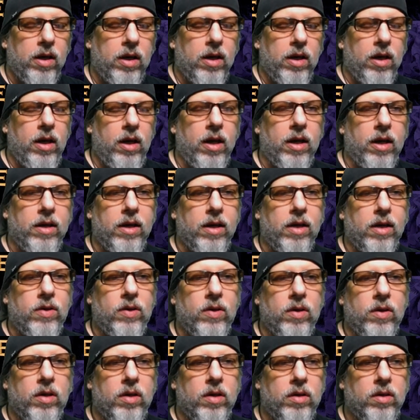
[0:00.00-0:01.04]
and that
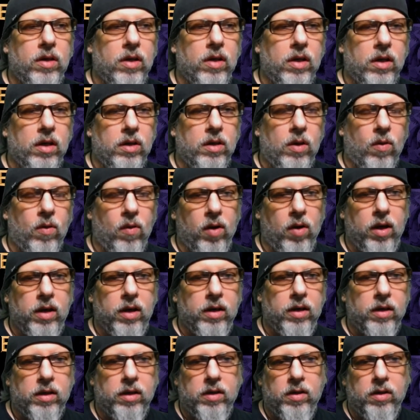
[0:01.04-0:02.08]
you're just going to ignore it
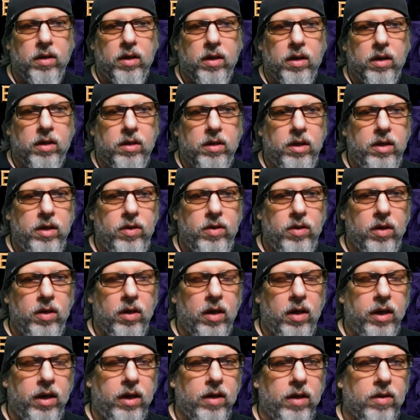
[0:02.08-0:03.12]
and you're going to teach it
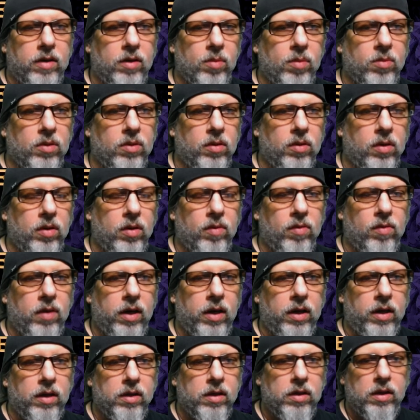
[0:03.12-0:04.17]
like it's some sort of
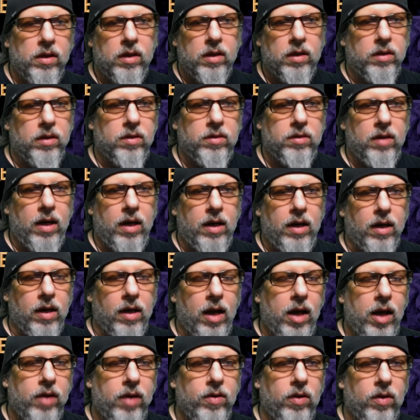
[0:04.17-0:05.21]
like
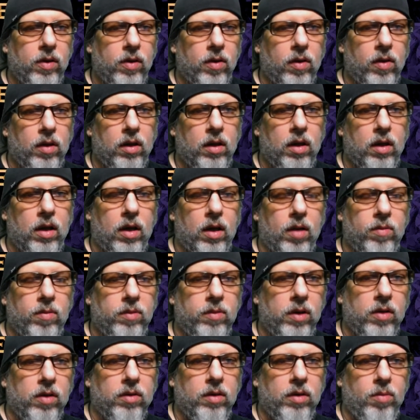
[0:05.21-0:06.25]
psychological,
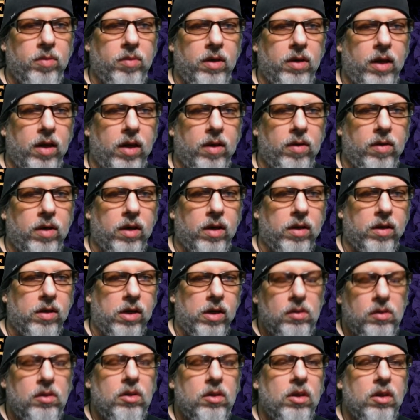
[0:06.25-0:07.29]
something other than
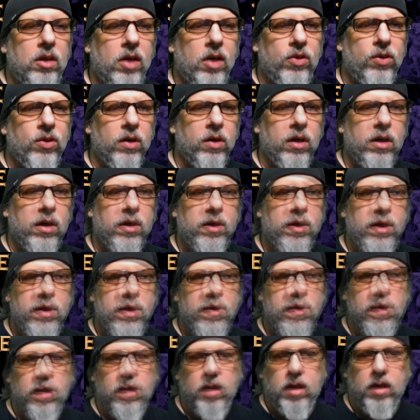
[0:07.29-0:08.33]
that. You're going to
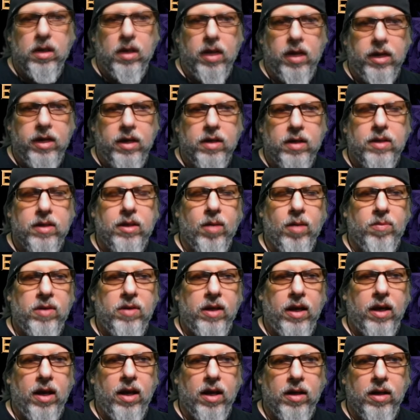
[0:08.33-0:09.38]
teach it like it's
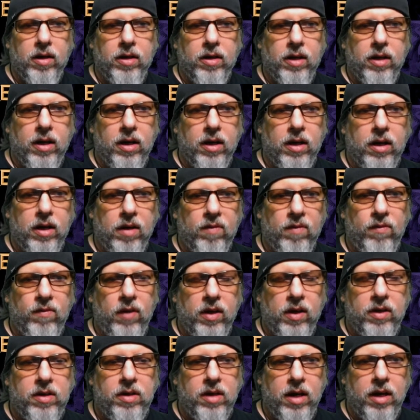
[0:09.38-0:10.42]
something other than an
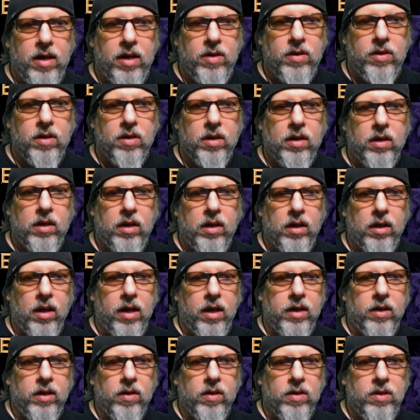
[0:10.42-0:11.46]
infestation, and
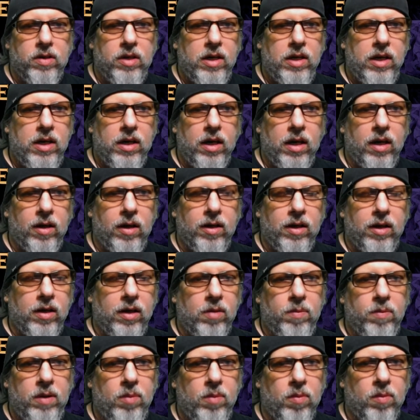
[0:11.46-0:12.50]
like they're seeing other things
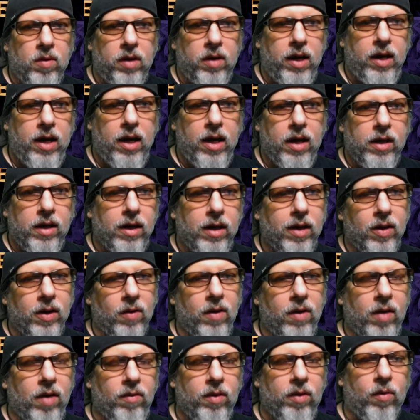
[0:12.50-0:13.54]
people can't, and
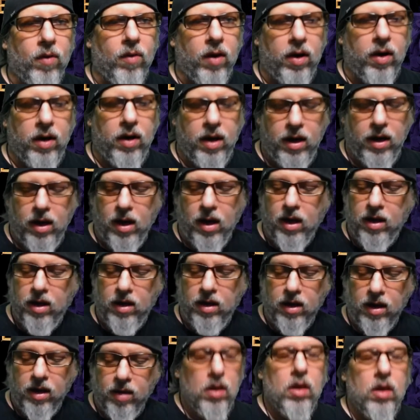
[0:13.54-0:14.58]
they're everywhere, that kind of
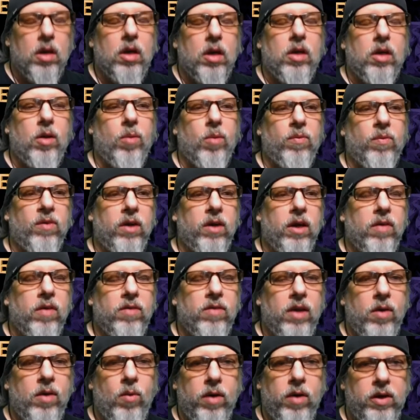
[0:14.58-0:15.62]
thing. And don't forget, if
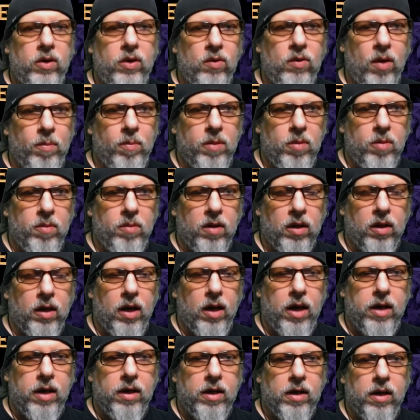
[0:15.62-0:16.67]
they wake you up in the middle of the
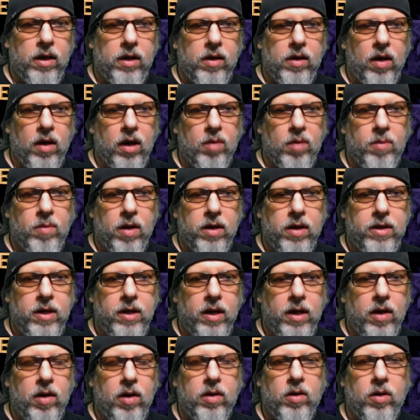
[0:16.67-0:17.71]
night and they talk about
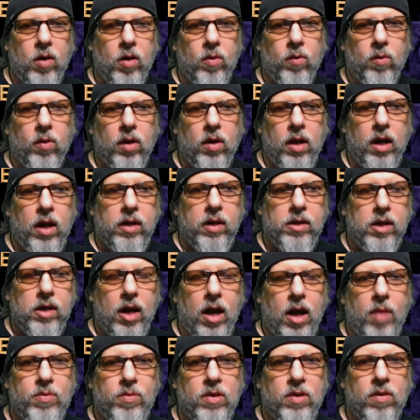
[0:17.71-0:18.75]
terror, don't rule out the
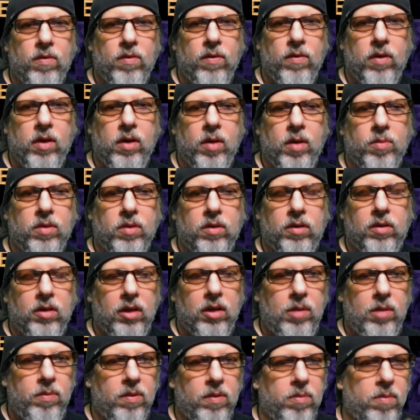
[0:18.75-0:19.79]
option for them to
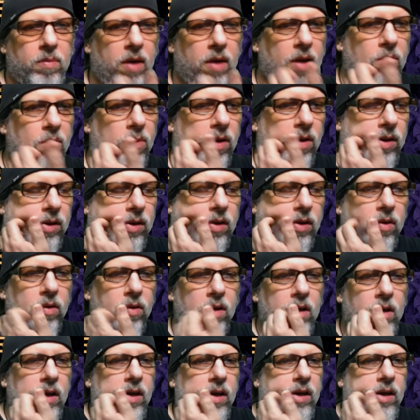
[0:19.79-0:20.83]
sleep in bed with you.
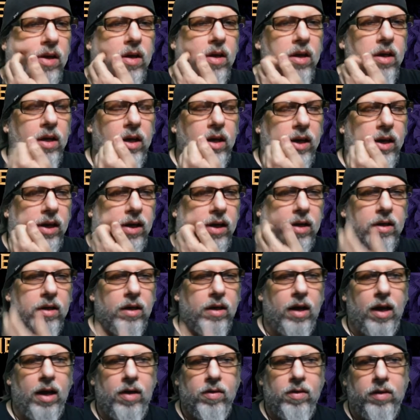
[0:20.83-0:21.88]
And
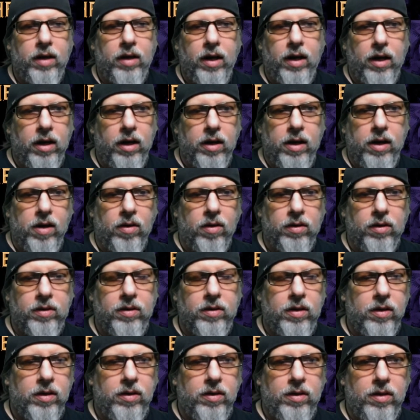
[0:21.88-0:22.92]
I don't care,
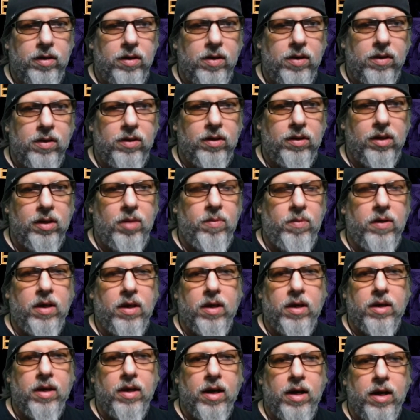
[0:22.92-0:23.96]
it's you're sleeping
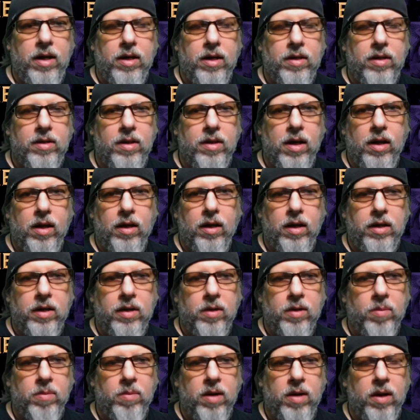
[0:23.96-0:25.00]
at night. It's not like
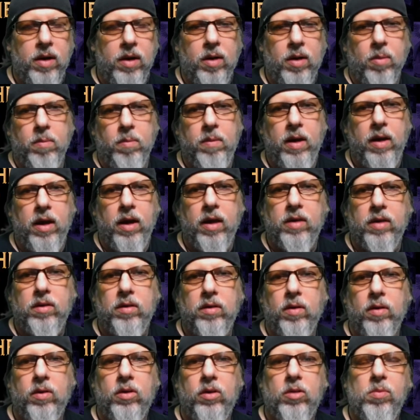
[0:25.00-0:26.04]
your marital bed,
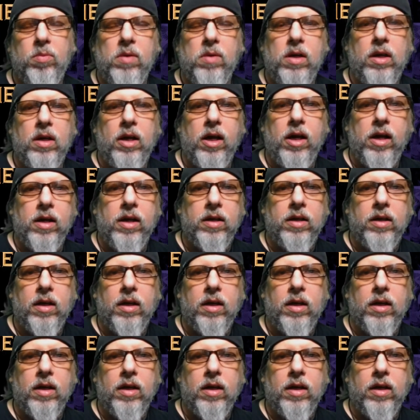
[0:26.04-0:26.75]
so to speak, can't